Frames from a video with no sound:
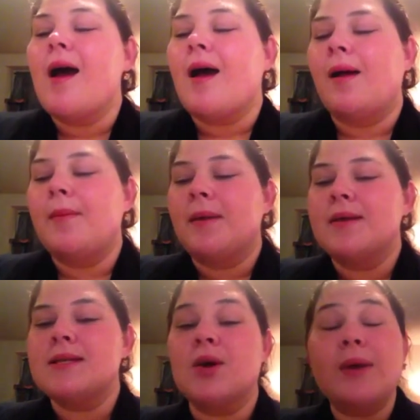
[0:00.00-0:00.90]

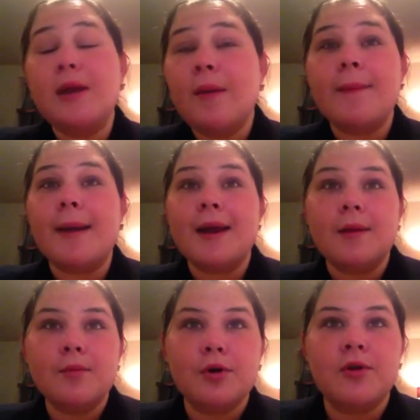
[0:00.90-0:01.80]
So anyway, my
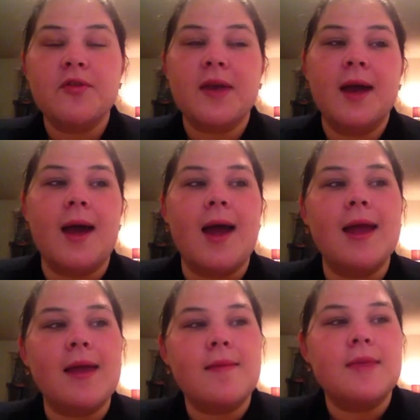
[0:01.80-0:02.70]
numbers, I
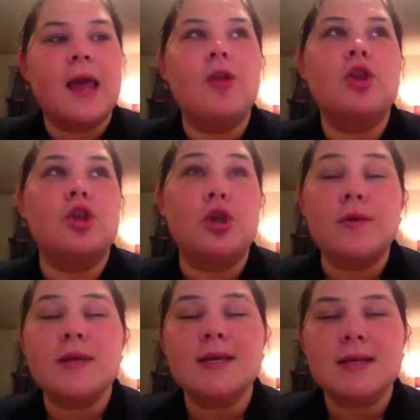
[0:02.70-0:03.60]
am down to
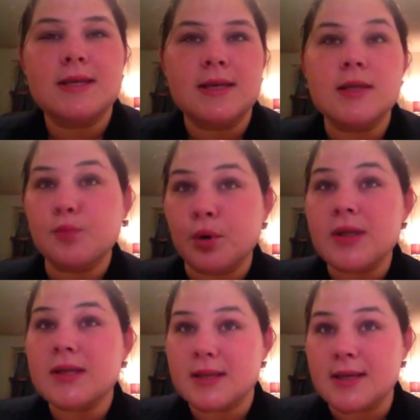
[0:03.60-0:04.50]

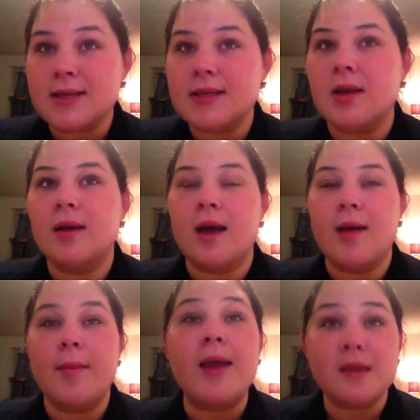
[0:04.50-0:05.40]
266.6
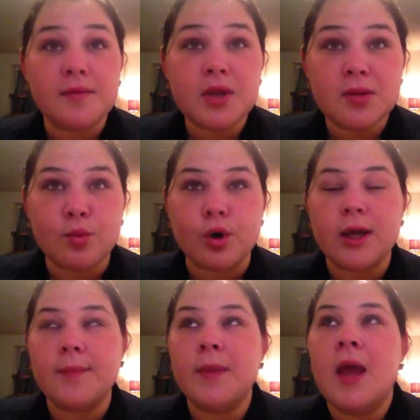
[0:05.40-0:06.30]
as of this
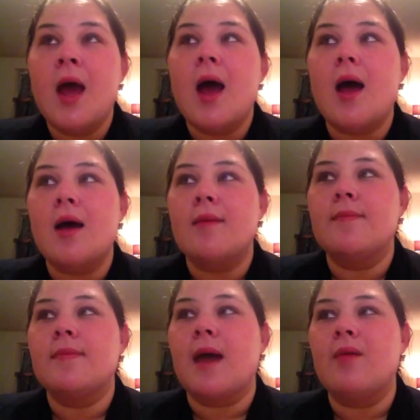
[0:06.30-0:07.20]
morning.
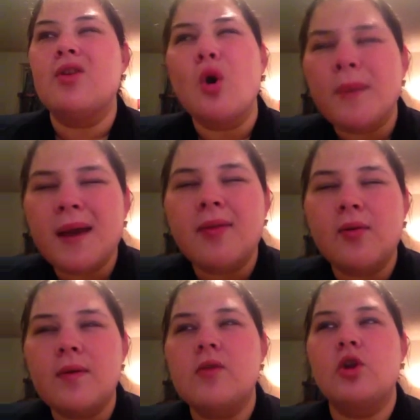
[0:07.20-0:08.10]
I was hoping I'd
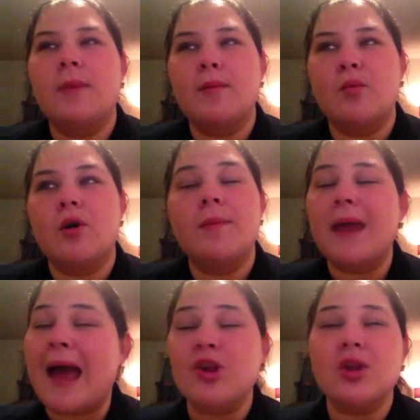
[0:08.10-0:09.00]
lose a little bit more, but
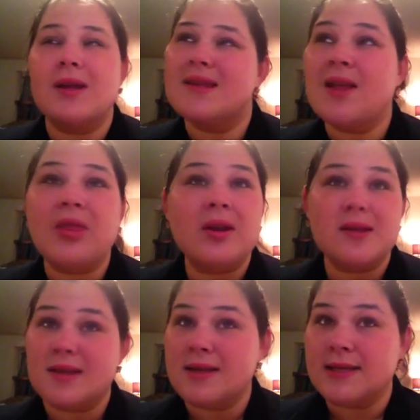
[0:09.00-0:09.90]
actually it's nothing to
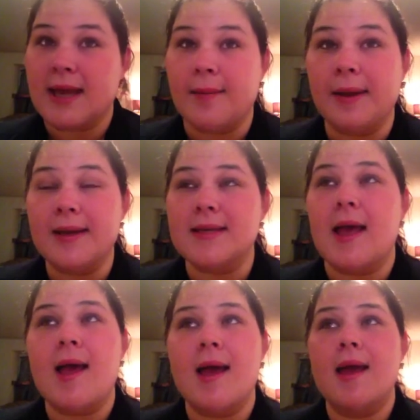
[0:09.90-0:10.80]
sneeze at because
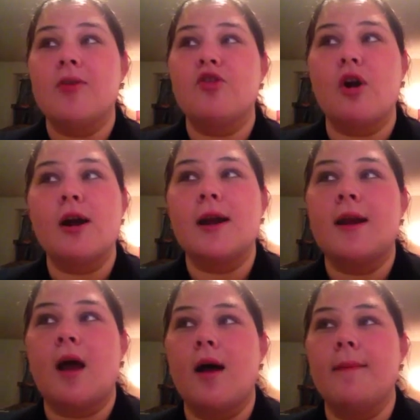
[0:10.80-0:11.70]
I
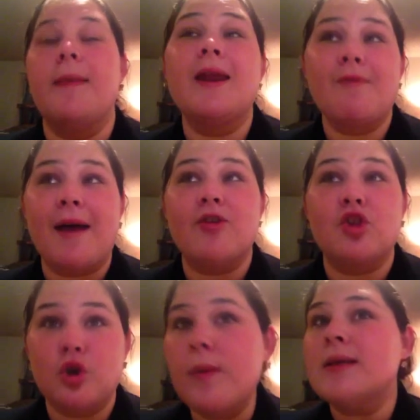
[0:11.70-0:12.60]
started
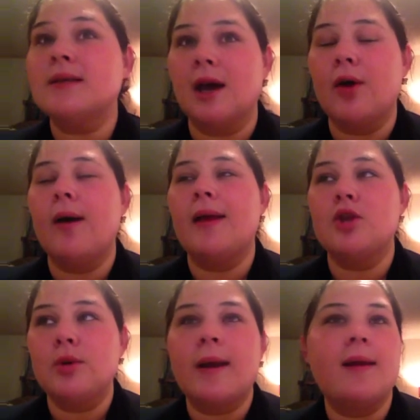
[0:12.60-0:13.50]
Medifast 2 weeks ago at
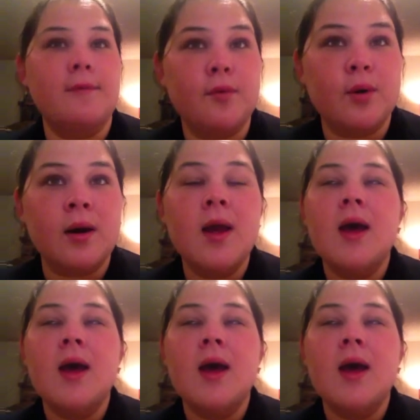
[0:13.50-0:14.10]
284.